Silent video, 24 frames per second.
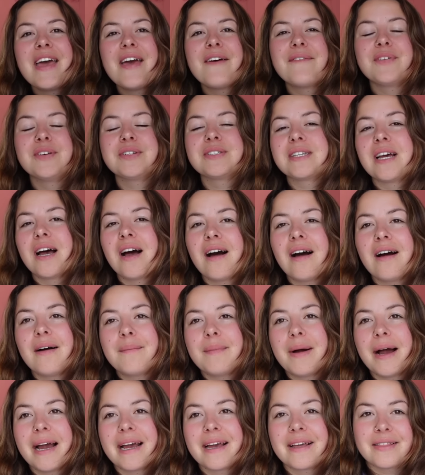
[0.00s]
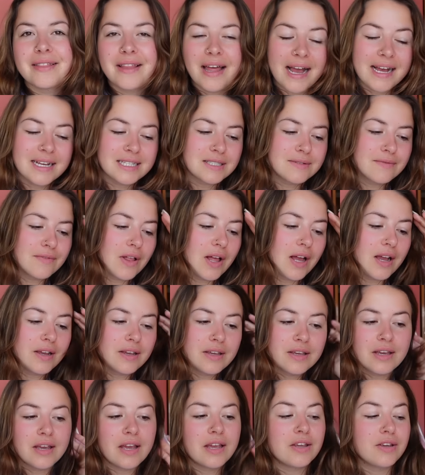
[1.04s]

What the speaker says: If you saw my last vlog,